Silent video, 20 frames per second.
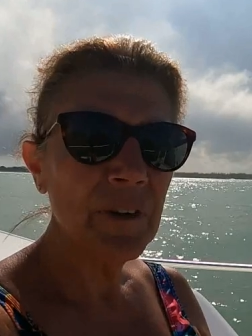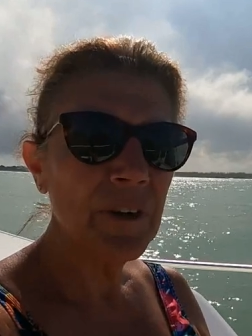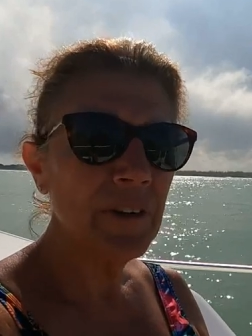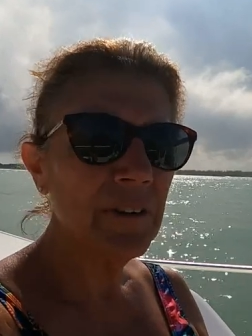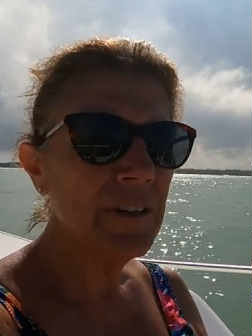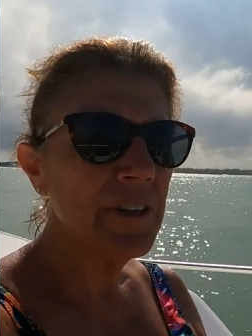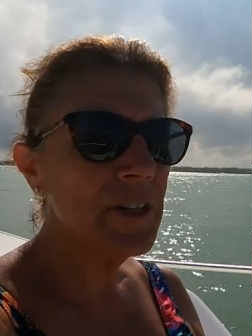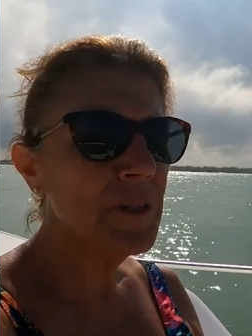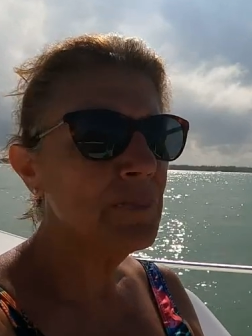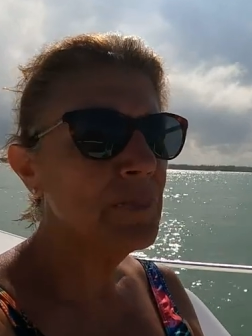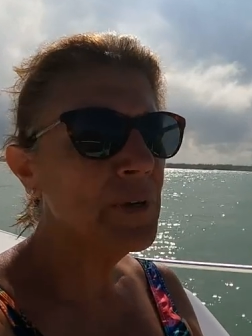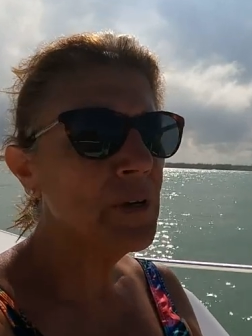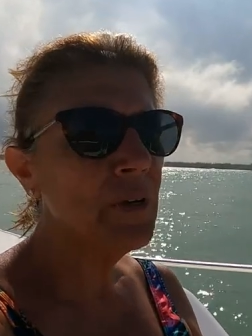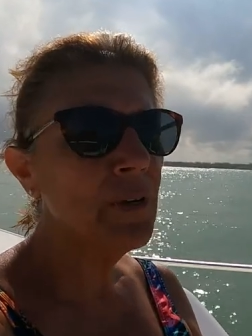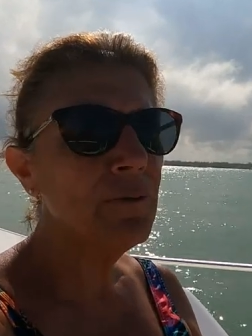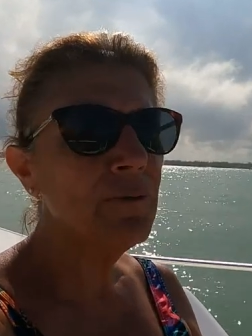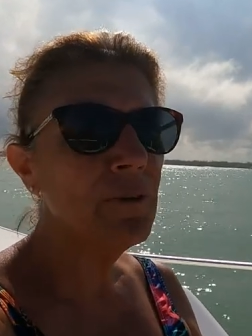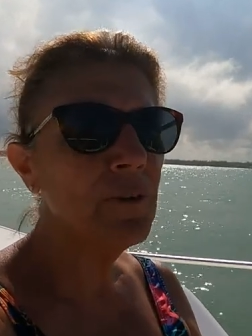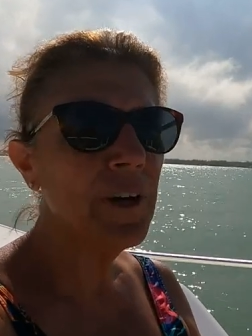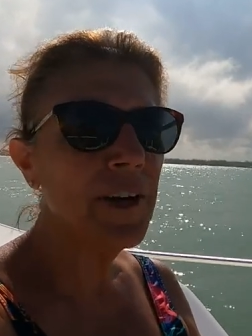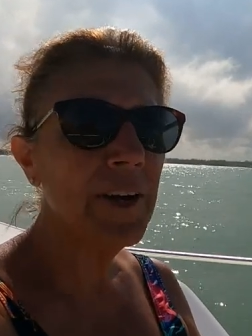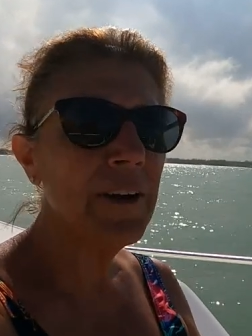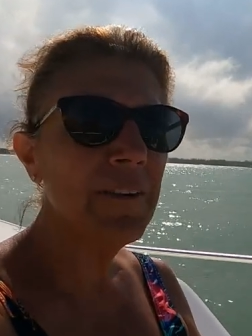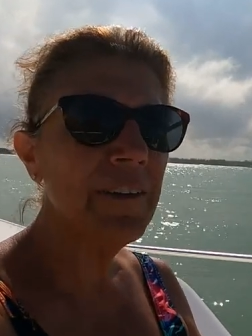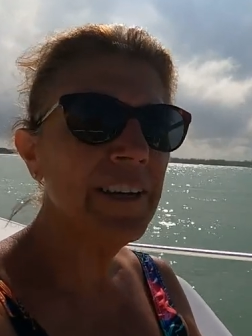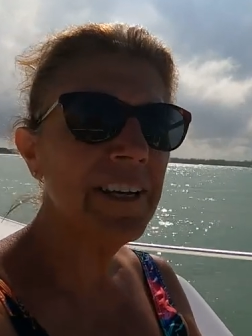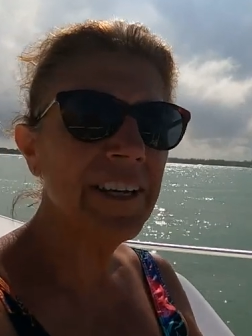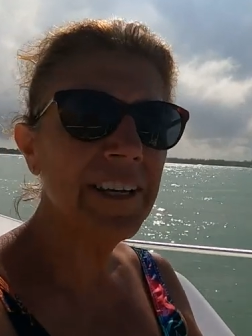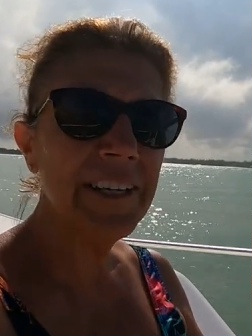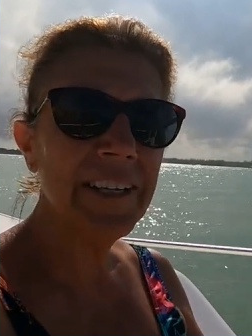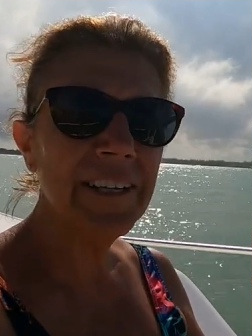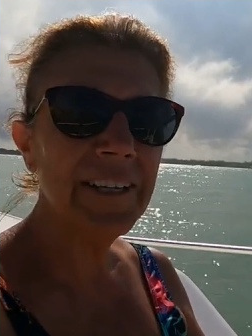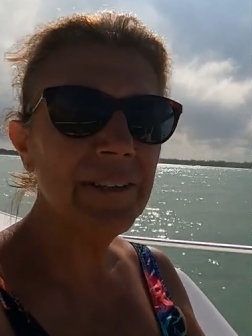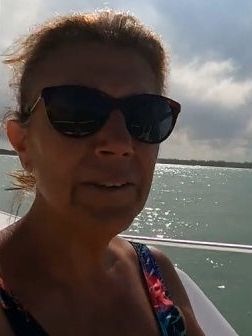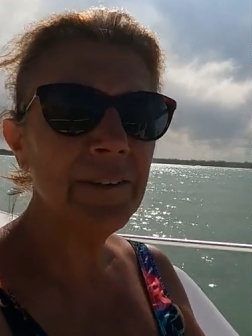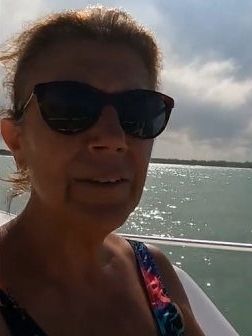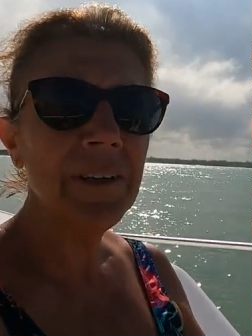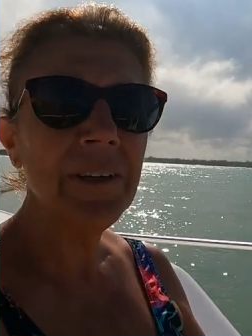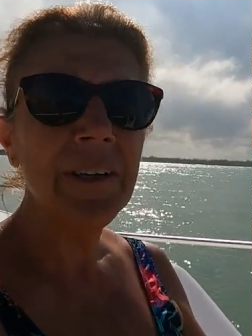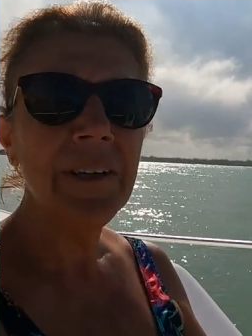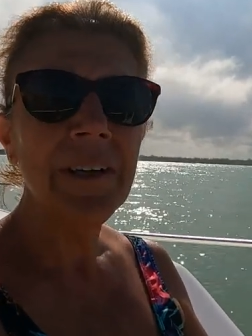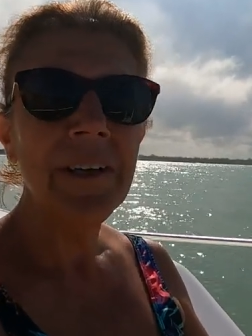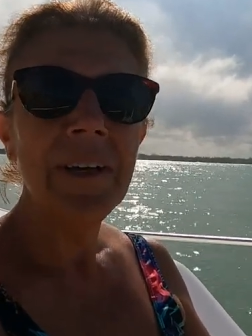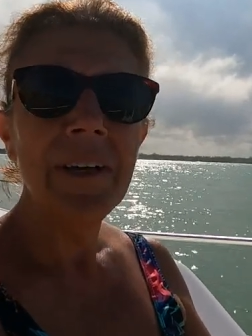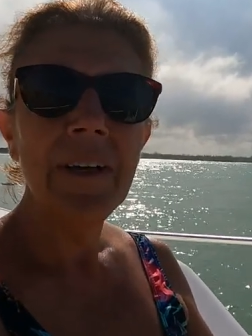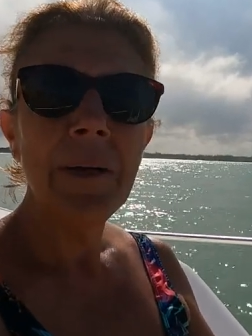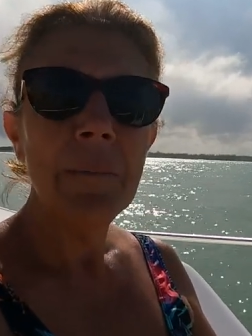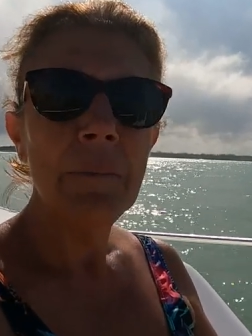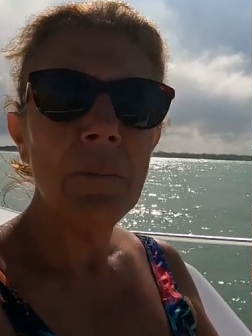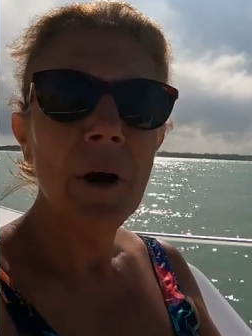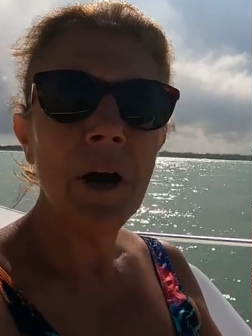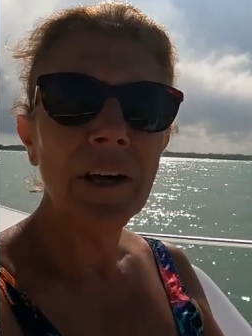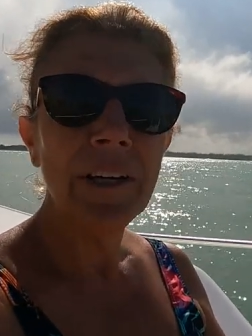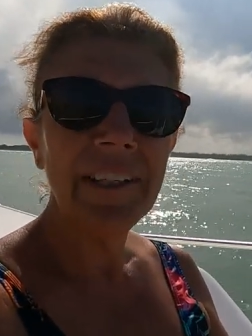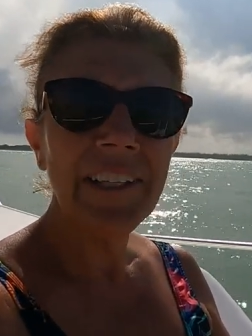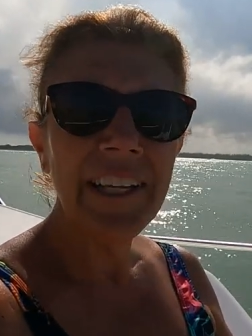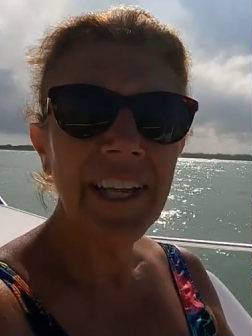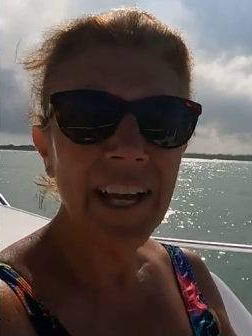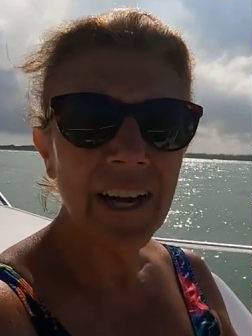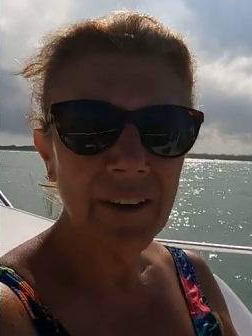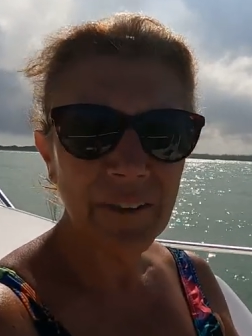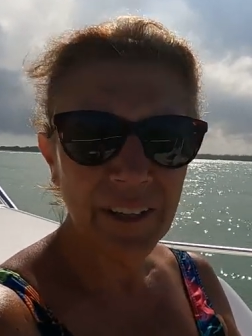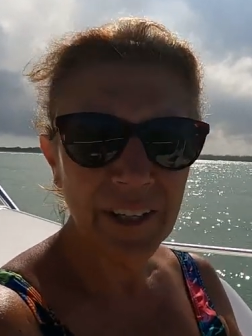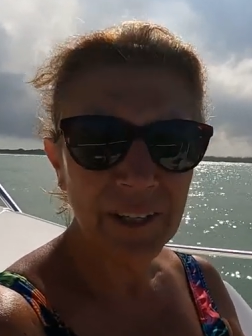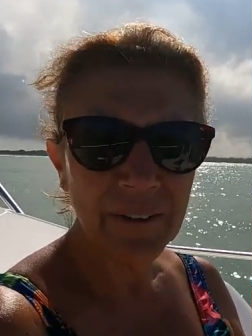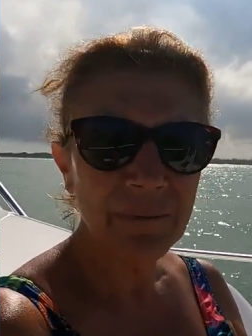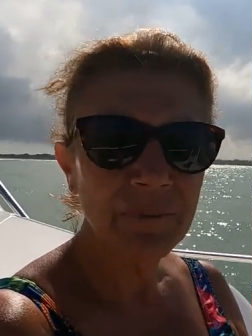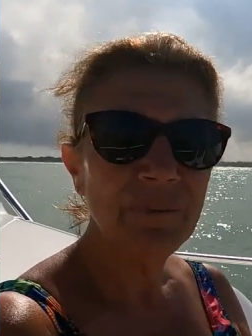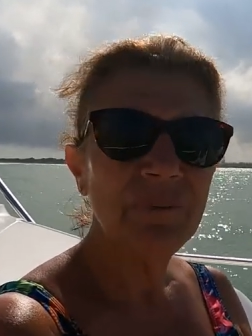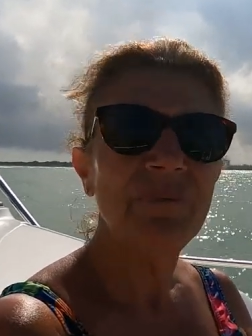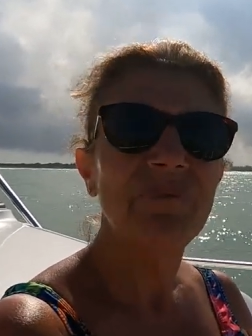for this beautiful area in Martin County.